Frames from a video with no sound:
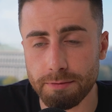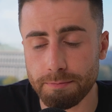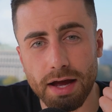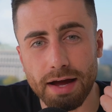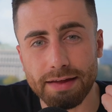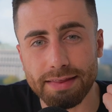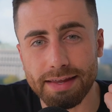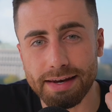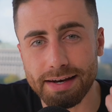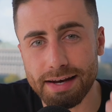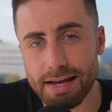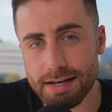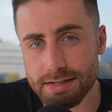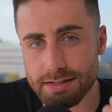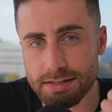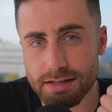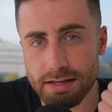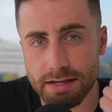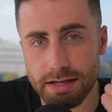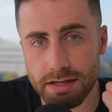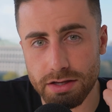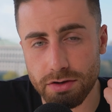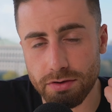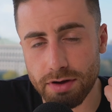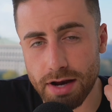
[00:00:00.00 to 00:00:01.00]
and then
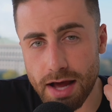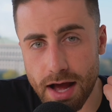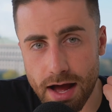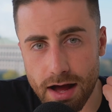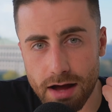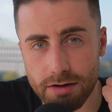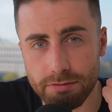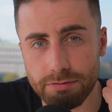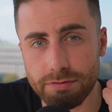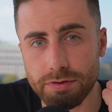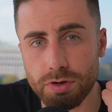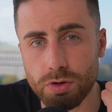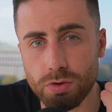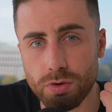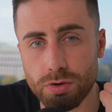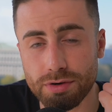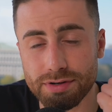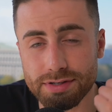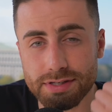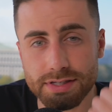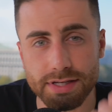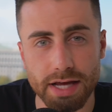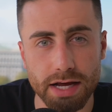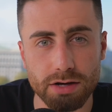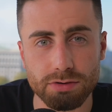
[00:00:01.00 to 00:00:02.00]
lastly you're going to have your
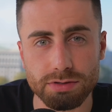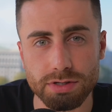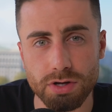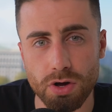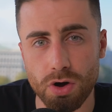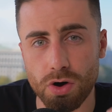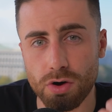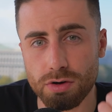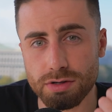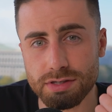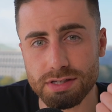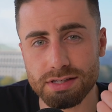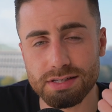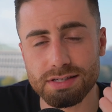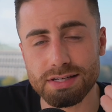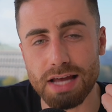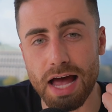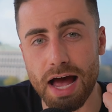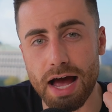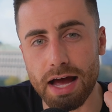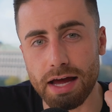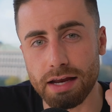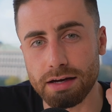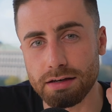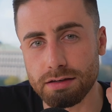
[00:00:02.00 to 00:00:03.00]
sales costs
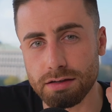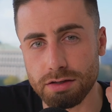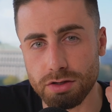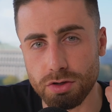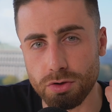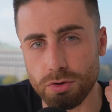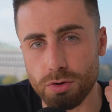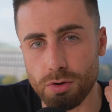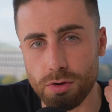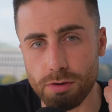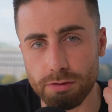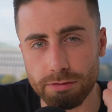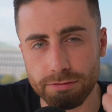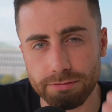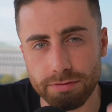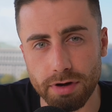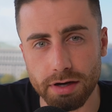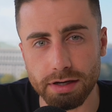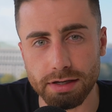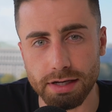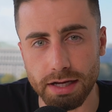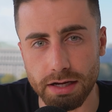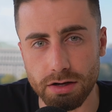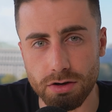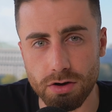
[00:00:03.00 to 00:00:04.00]
and your
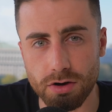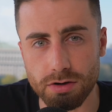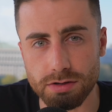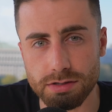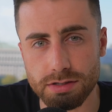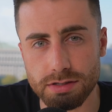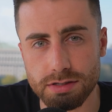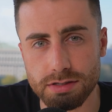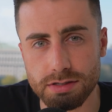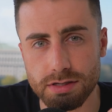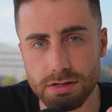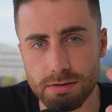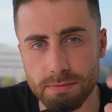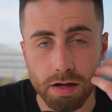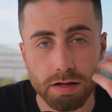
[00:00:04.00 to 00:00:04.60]
funding costs.